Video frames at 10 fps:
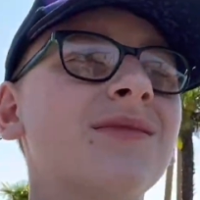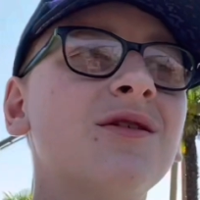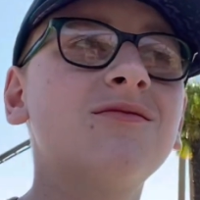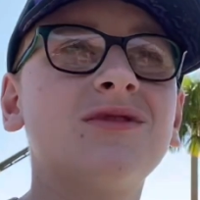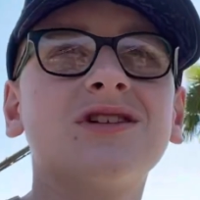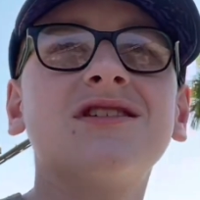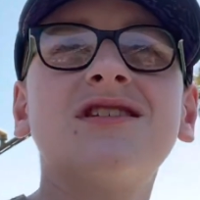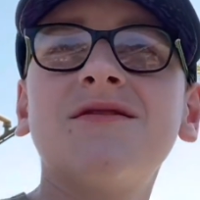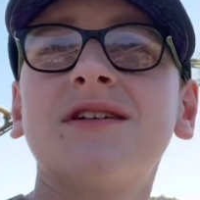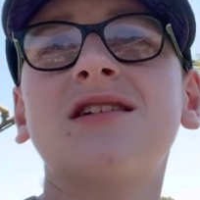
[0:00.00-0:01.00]
We're going to see
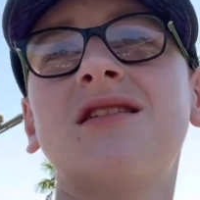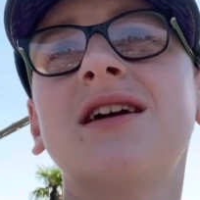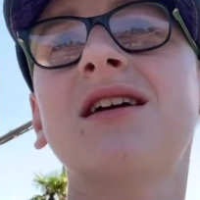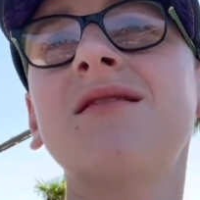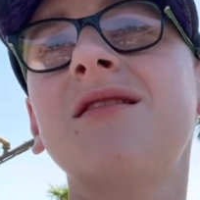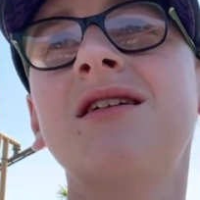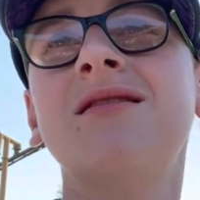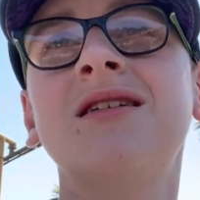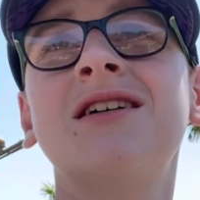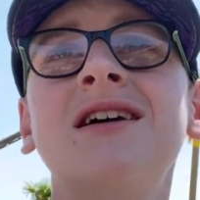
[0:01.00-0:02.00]
if we could like it.
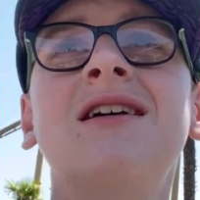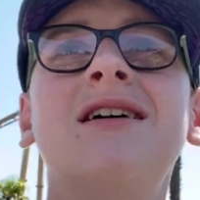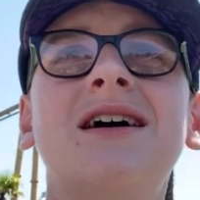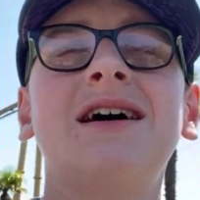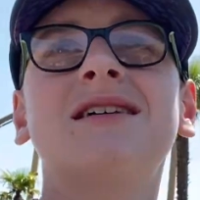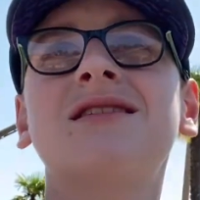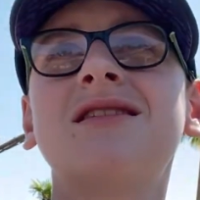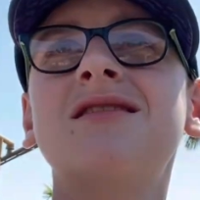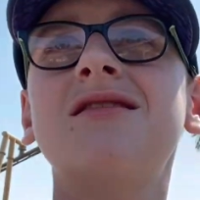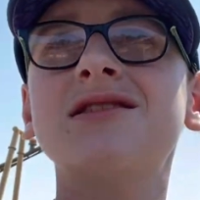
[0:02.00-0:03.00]
And
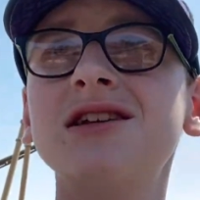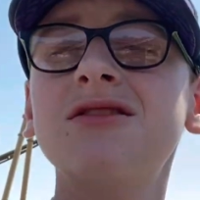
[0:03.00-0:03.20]
I'll see you